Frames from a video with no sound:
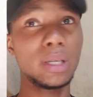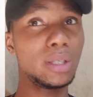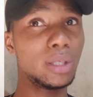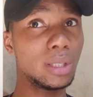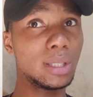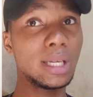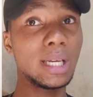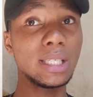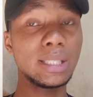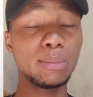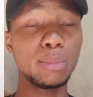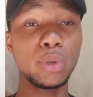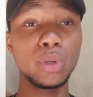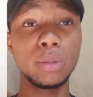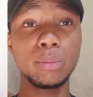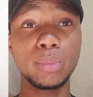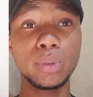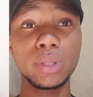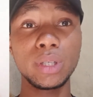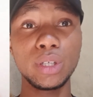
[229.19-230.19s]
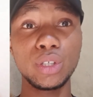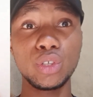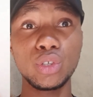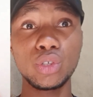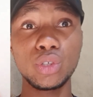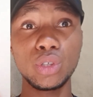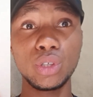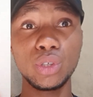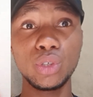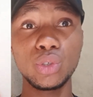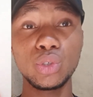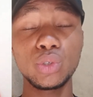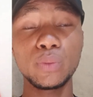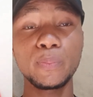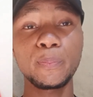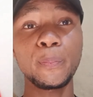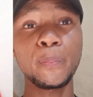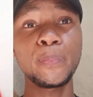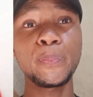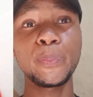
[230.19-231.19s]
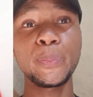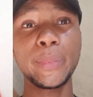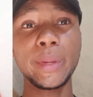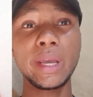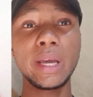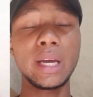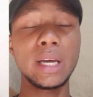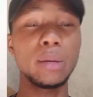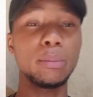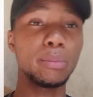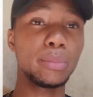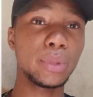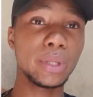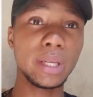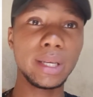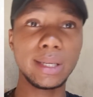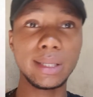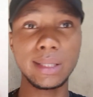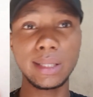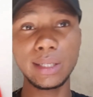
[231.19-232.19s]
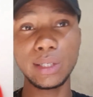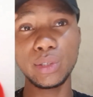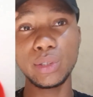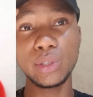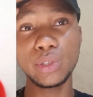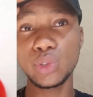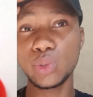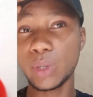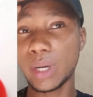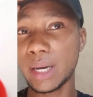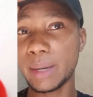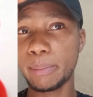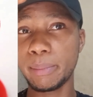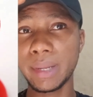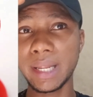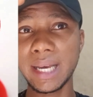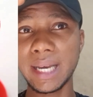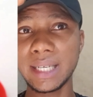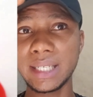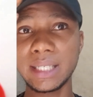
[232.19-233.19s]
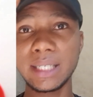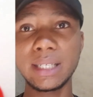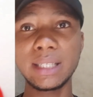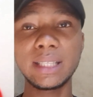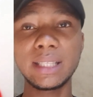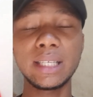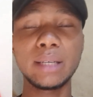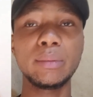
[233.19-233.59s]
That is more important. You need to use you need to apply